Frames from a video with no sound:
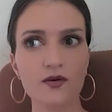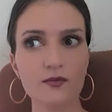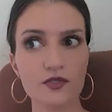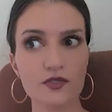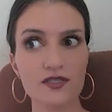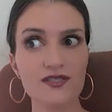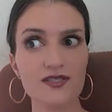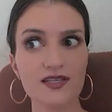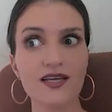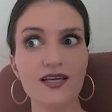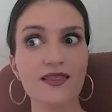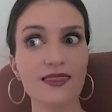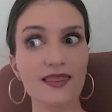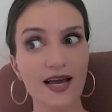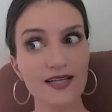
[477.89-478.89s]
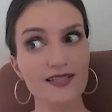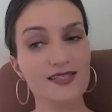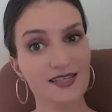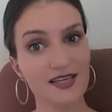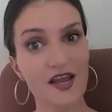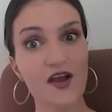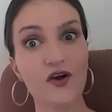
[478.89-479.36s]
I'm just saying
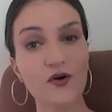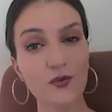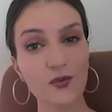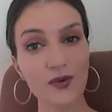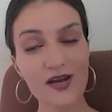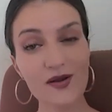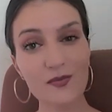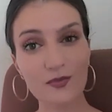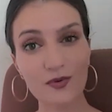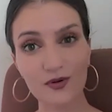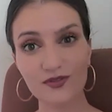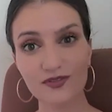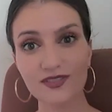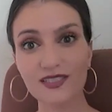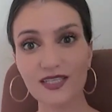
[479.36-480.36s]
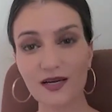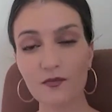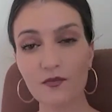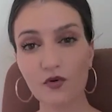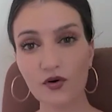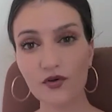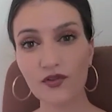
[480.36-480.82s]
that's incredible to get
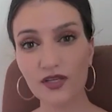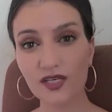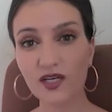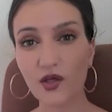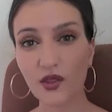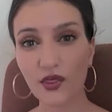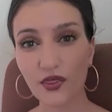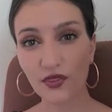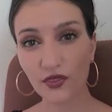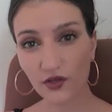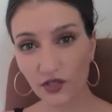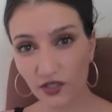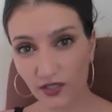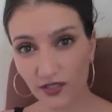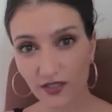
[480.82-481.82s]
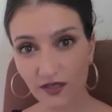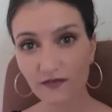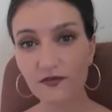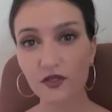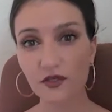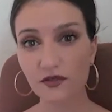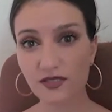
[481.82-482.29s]
more than a third
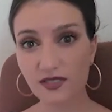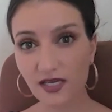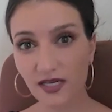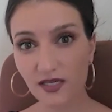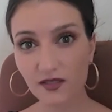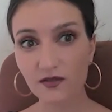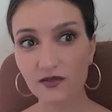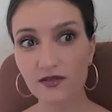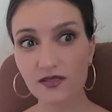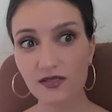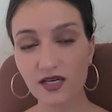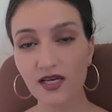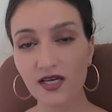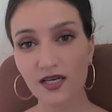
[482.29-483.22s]
of your sales